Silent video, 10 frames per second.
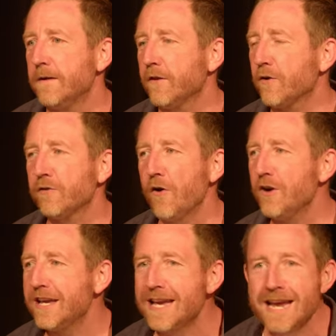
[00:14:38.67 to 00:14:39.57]
There is no
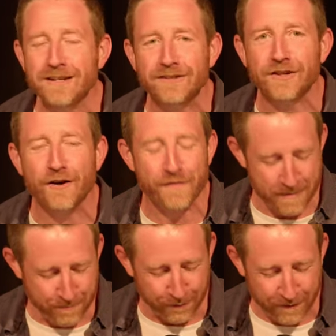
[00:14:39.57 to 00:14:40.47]
hint of
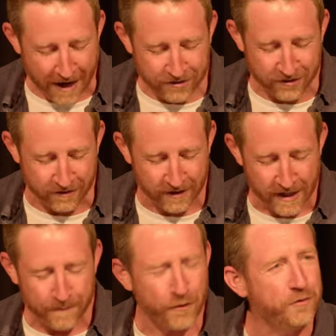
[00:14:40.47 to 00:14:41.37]
imperfection,
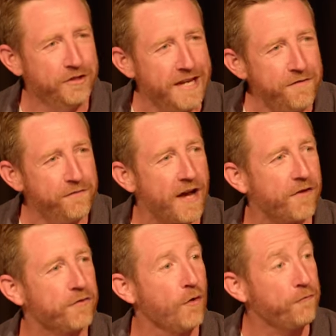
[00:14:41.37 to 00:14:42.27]
no
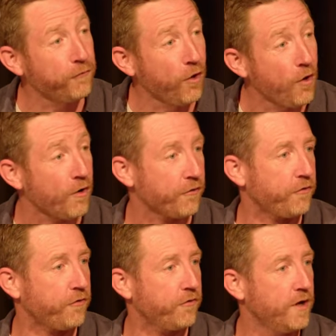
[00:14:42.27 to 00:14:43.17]
defects, no
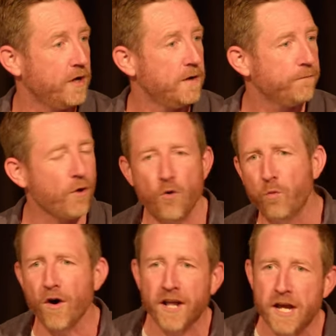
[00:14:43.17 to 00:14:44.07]
flaws, no
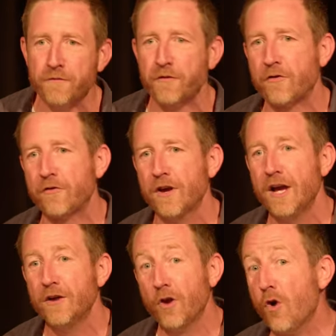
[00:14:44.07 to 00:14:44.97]
what ifs,
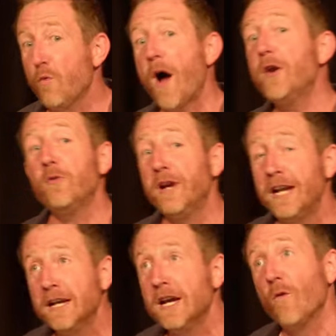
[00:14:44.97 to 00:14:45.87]
no
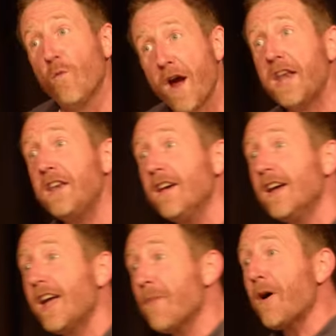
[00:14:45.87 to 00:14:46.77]
wondering when
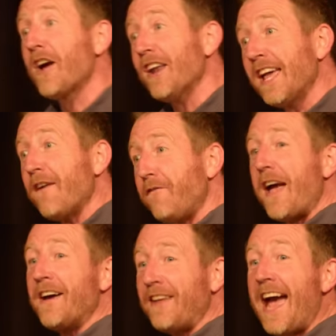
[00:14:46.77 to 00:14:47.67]
am I going to get
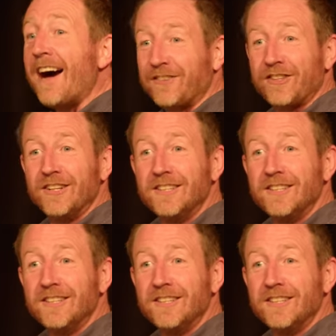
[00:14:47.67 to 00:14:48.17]
found out.